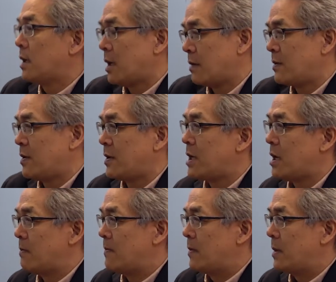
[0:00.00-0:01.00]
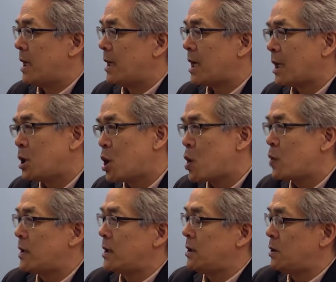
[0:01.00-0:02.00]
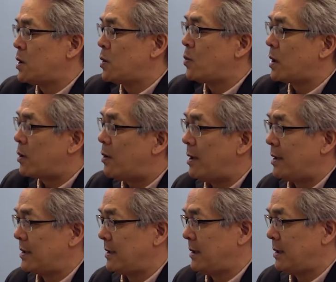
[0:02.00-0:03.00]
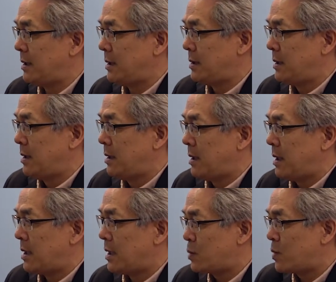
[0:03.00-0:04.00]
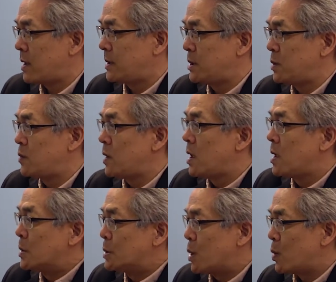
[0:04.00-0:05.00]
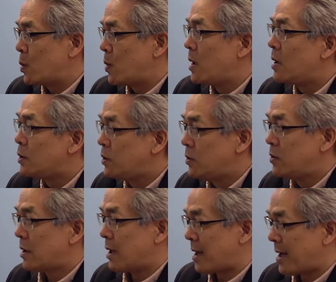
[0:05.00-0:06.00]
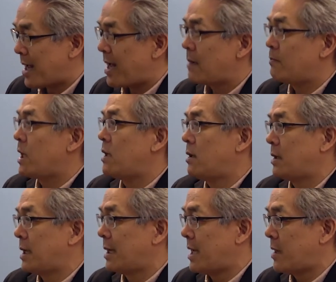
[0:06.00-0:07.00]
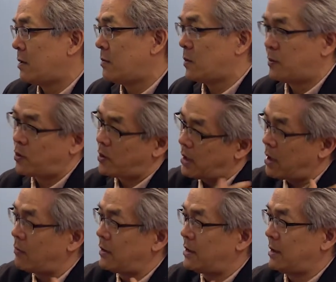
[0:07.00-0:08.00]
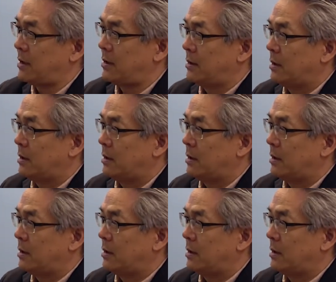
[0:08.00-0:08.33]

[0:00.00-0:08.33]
I'm gonna come, and I know that you know what quality is and I trust you. So you, I'm held accountable for everything.